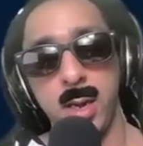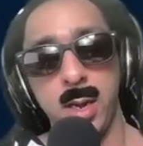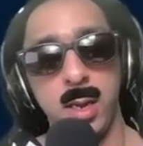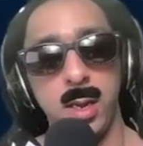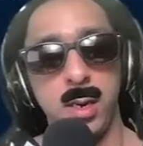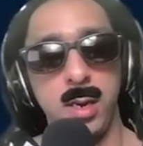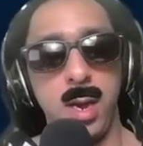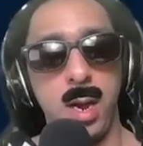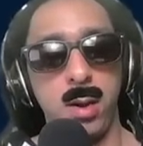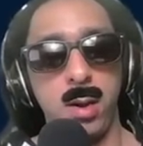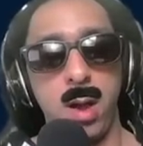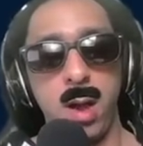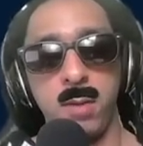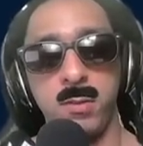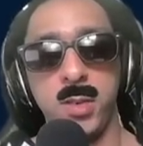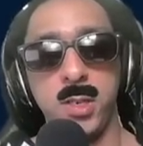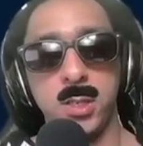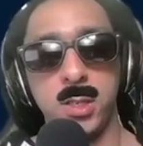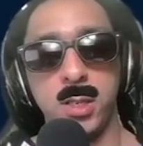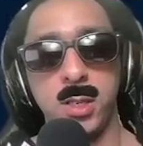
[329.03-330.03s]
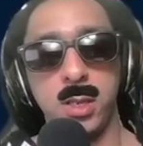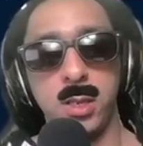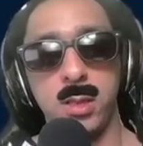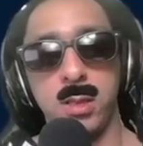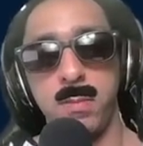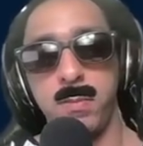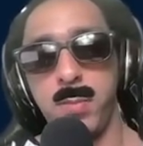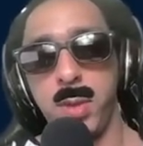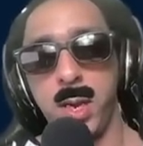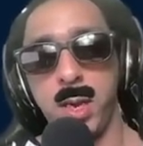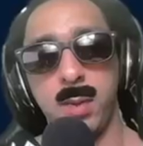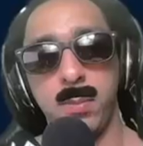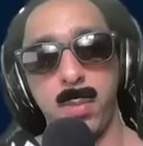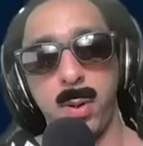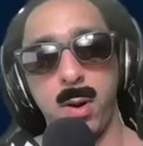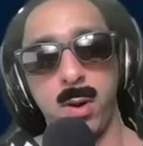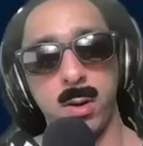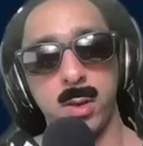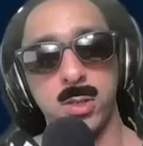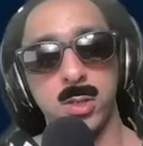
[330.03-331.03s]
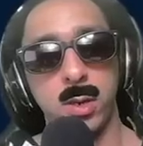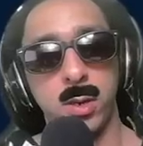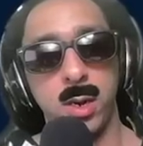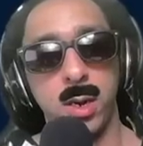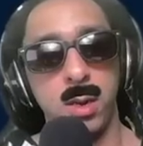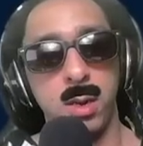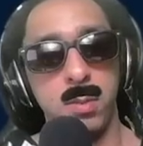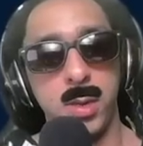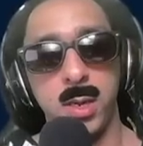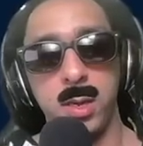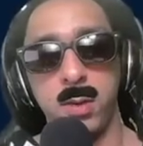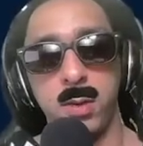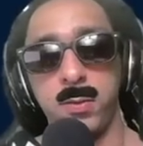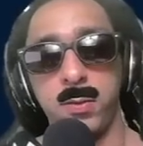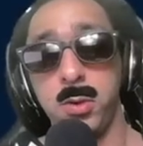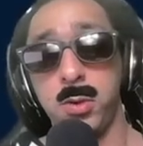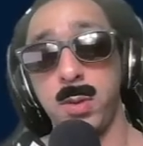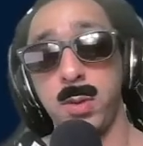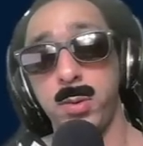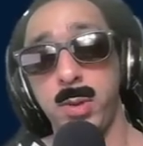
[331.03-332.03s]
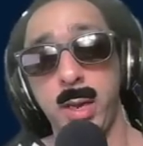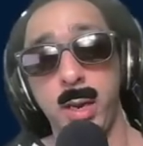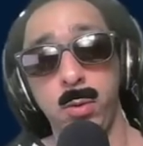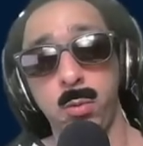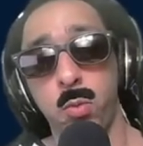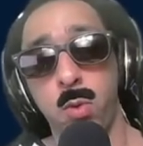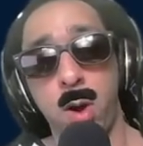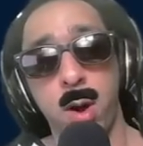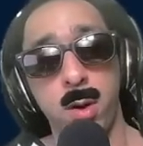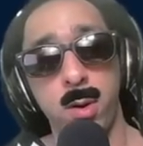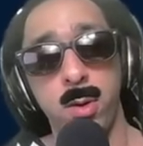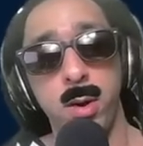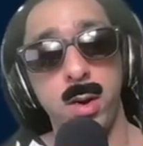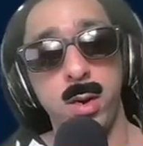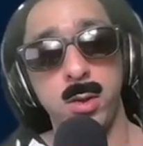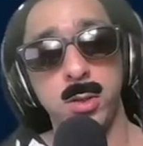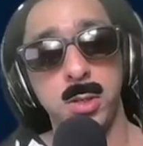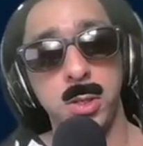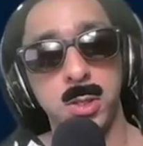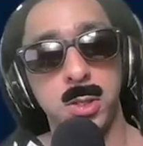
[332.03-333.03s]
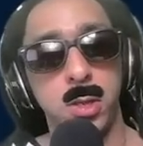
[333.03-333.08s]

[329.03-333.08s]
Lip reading: Now, obviously, the big perks are going to be if you can play Water Energy,